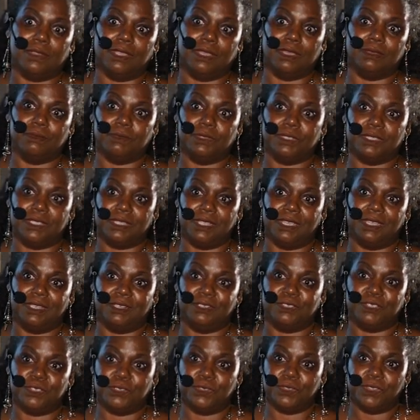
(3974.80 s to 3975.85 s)
it was
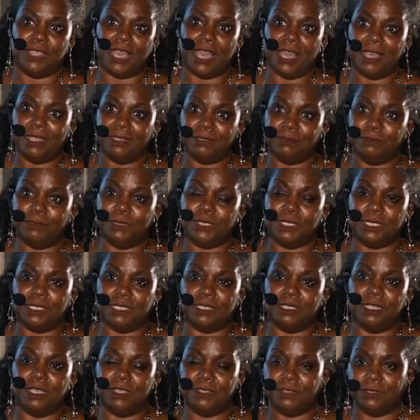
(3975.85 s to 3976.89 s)
there. So that was
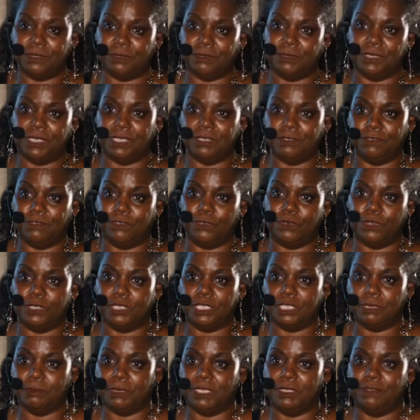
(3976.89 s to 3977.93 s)
another
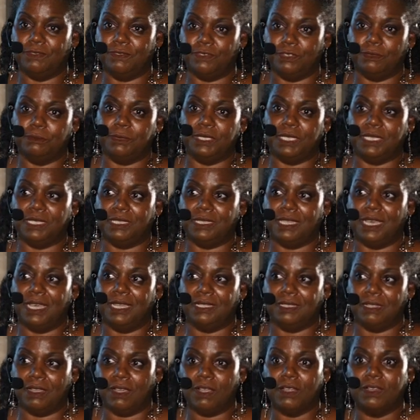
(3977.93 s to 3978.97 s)
reinforcement for me
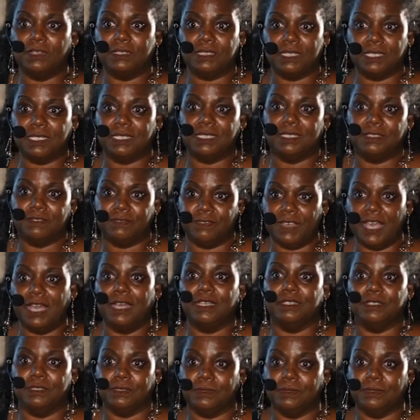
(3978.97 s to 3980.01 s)
that art is
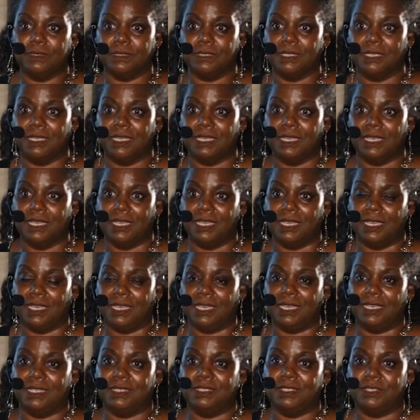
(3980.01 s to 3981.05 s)
valued.
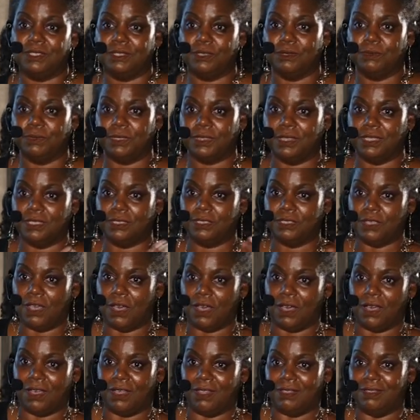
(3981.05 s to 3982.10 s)
And so with the
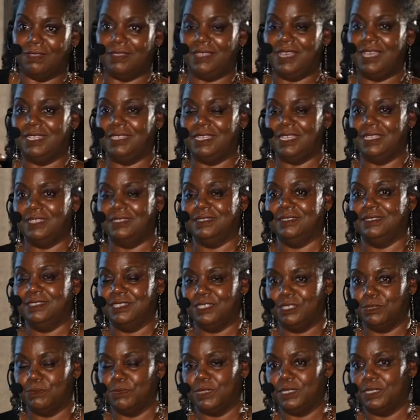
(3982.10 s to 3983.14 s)
doll and then
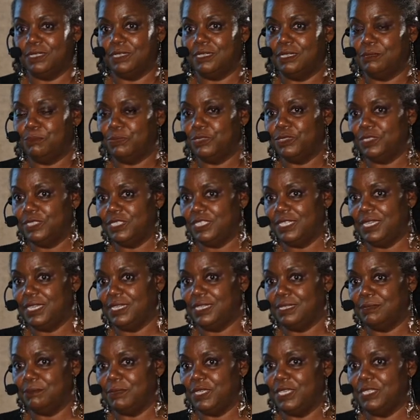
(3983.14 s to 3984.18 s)
someone
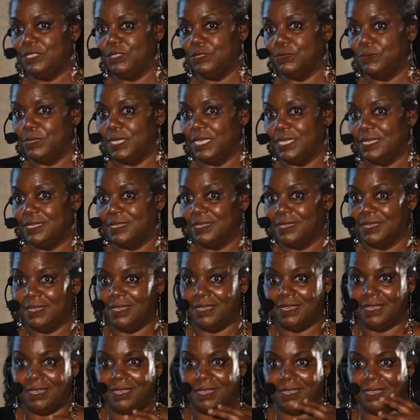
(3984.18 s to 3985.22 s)
appreciating me doing
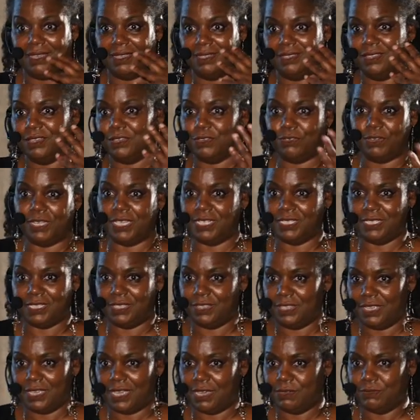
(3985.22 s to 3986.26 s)
the crazy
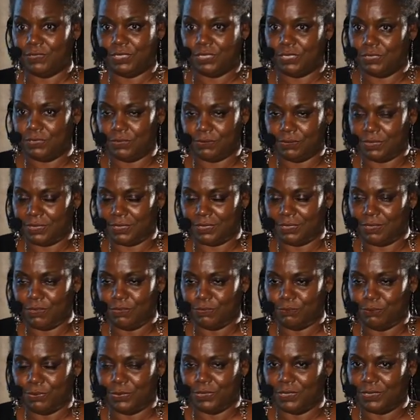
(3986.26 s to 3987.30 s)
thing I was doing with the
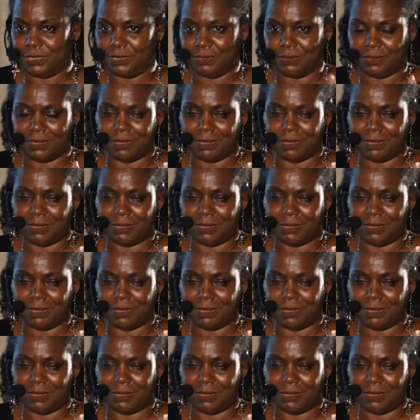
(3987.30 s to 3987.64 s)
notebooks,